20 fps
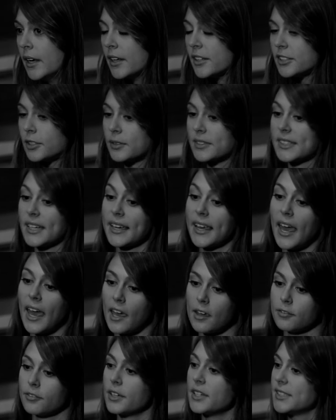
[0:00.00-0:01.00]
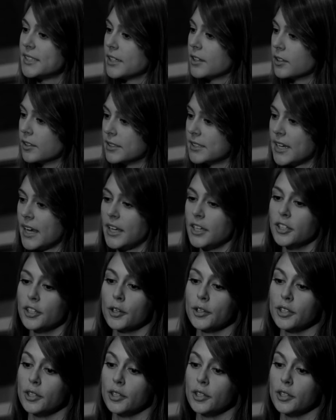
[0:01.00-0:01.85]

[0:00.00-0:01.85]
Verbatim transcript: So it's like every single day, you know,